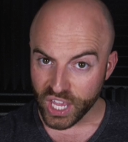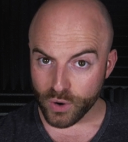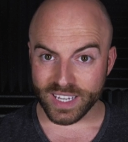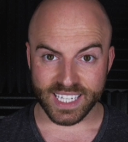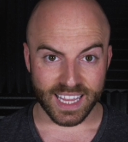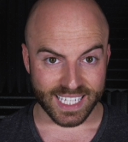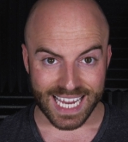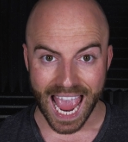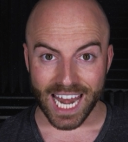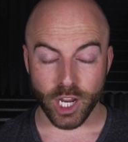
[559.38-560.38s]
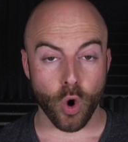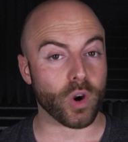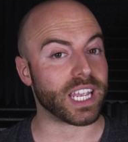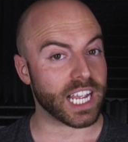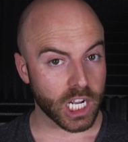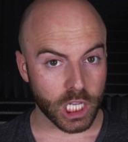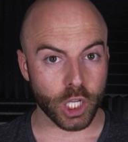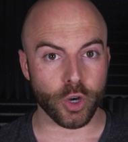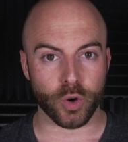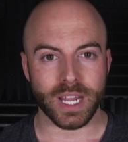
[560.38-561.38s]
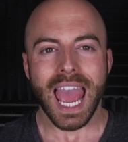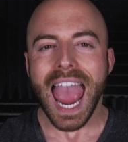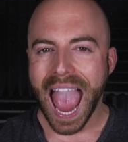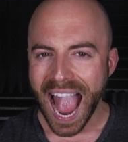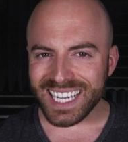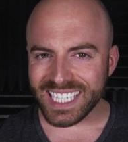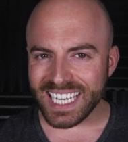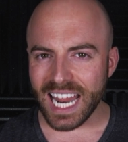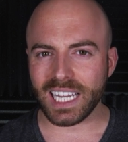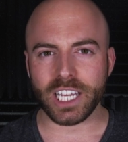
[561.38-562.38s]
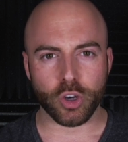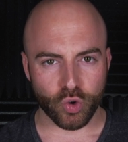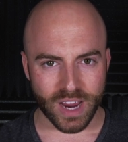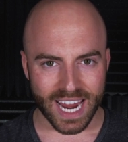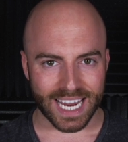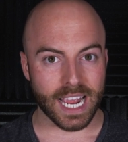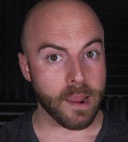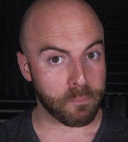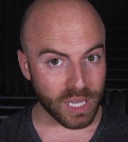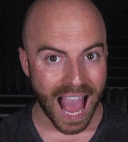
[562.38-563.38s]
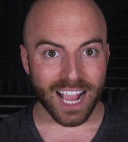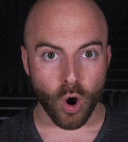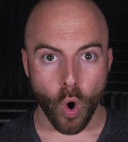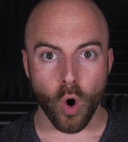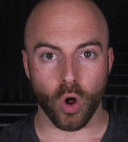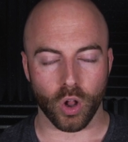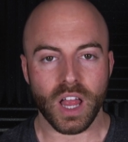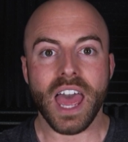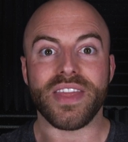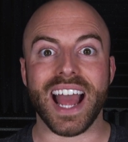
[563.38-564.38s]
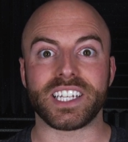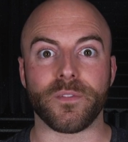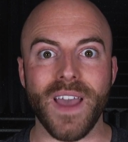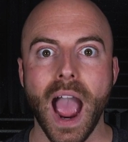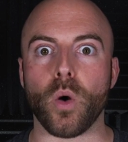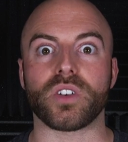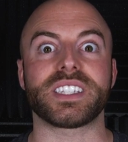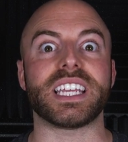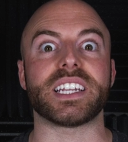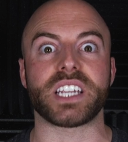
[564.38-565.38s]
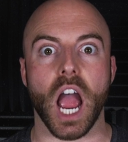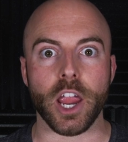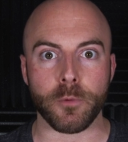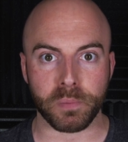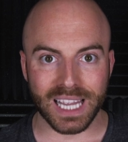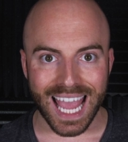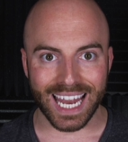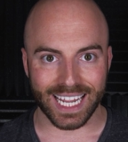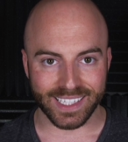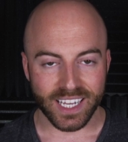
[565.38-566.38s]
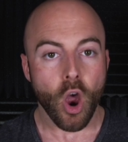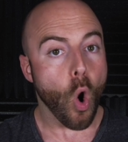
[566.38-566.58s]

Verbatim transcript: Theories in this category include accidentally creating a black hole that devours the entire planet,